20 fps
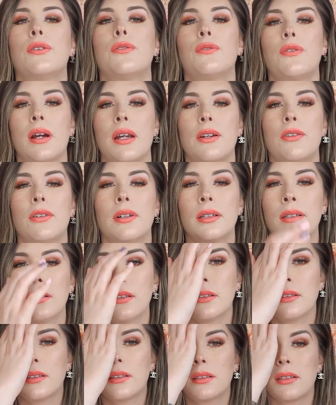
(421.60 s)

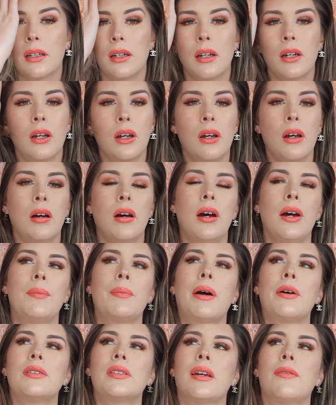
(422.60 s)
fragrance. I
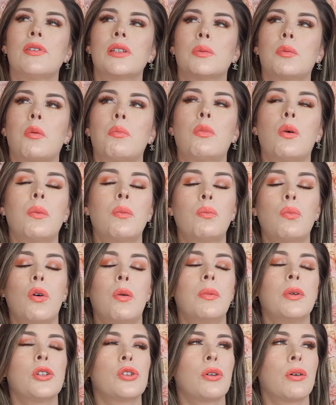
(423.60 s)
would say for someone more
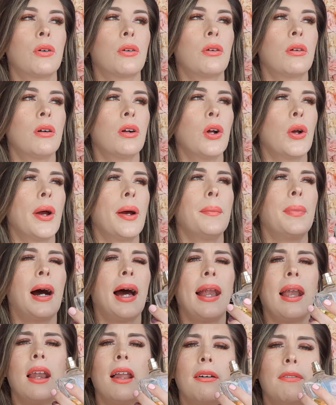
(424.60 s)
mature, but
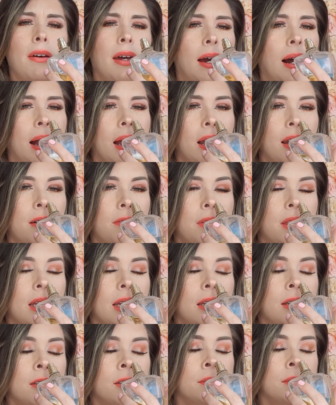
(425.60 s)
I love it. I love
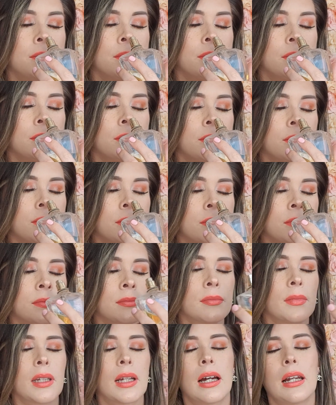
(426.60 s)
the
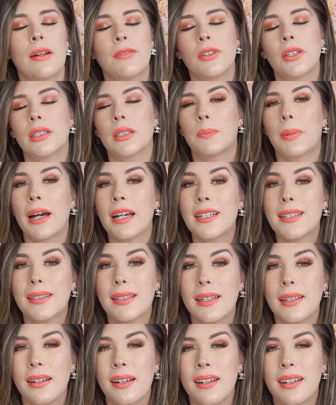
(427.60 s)

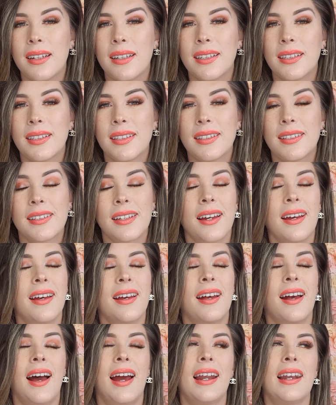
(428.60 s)
spiciness.
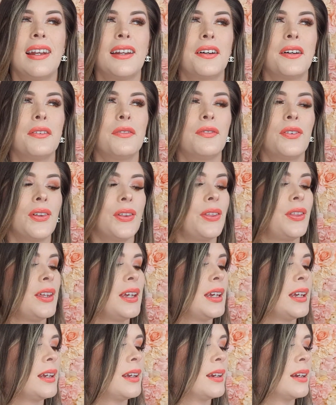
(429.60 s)
I love
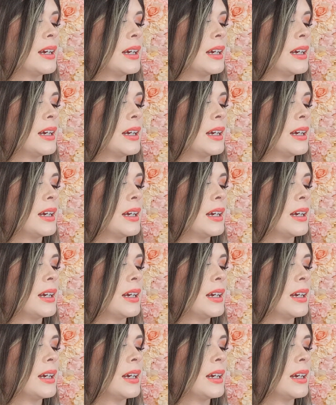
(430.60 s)
the